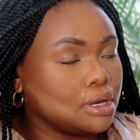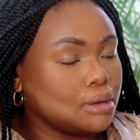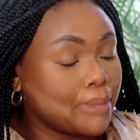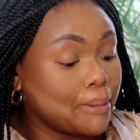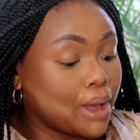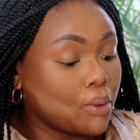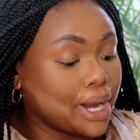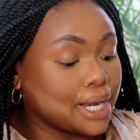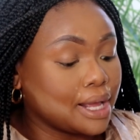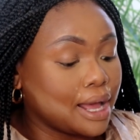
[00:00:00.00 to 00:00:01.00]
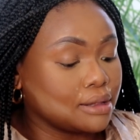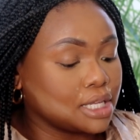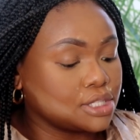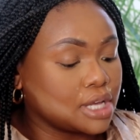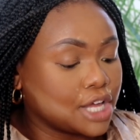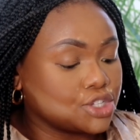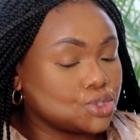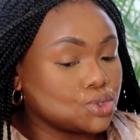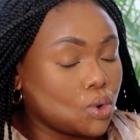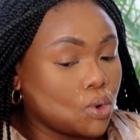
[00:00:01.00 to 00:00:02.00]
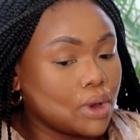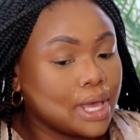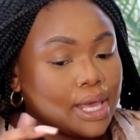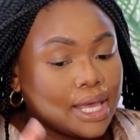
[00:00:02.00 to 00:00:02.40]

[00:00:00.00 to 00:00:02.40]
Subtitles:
my wedding gown that you guys saw,